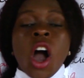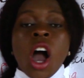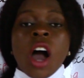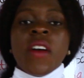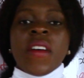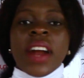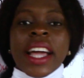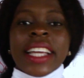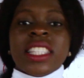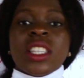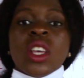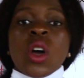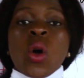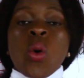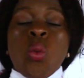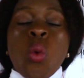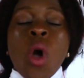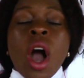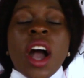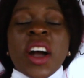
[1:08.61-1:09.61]
Alright,
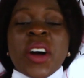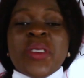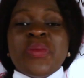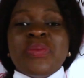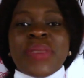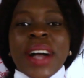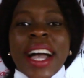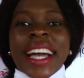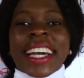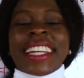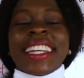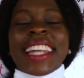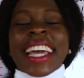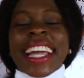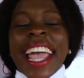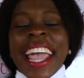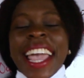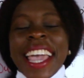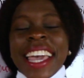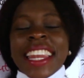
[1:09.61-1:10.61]
welcome back.
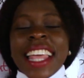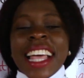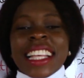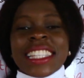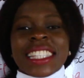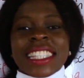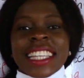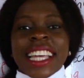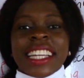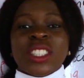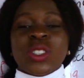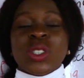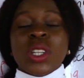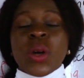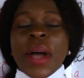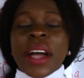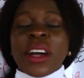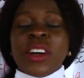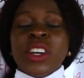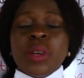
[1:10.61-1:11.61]
Like I earlier said, today
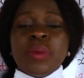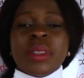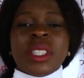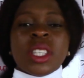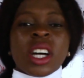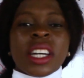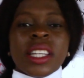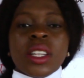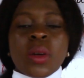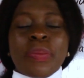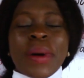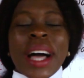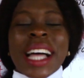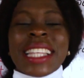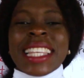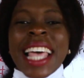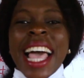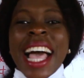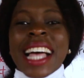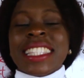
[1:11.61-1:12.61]
we are going to be talking
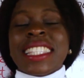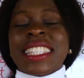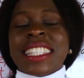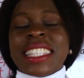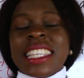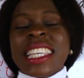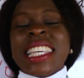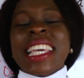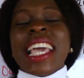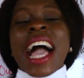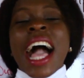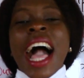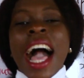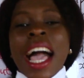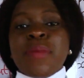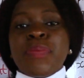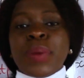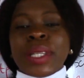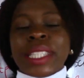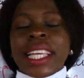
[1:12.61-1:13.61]
about
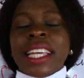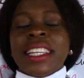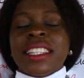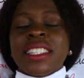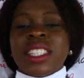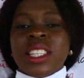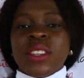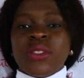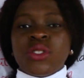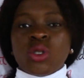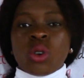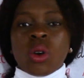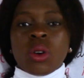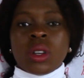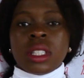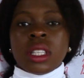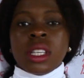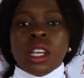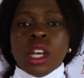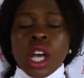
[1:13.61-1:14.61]
antihypertensive
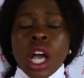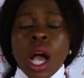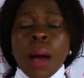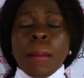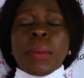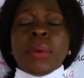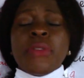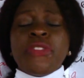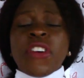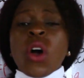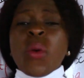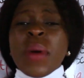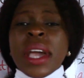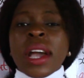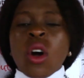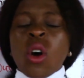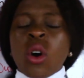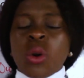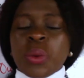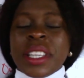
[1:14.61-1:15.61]
drugs. But before we
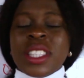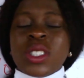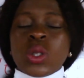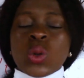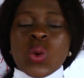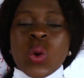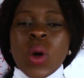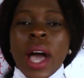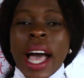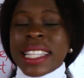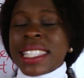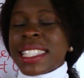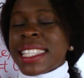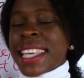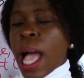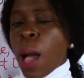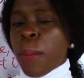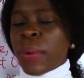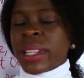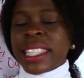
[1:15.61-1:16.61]
go into
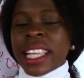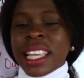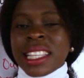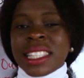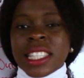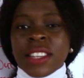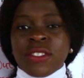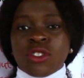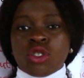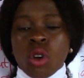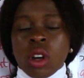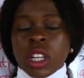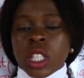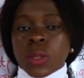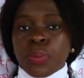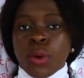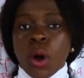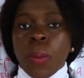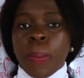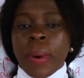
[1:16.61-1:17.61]
antihypertensive drugs
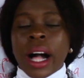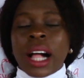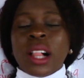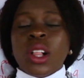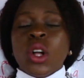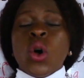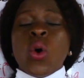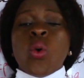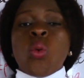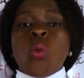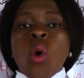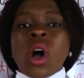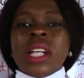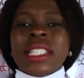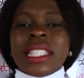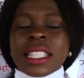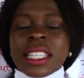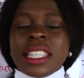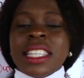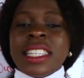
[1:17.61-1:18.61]
proper,
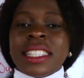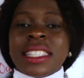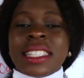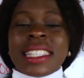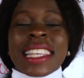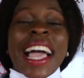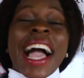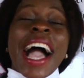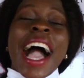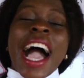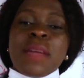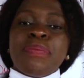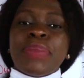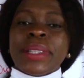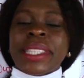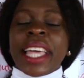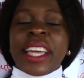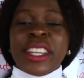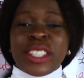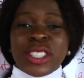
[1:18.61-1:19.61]
what is
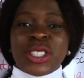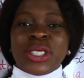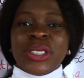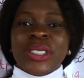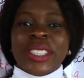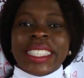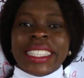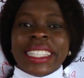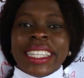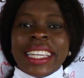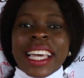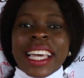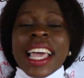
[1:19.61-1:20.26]
hypertension?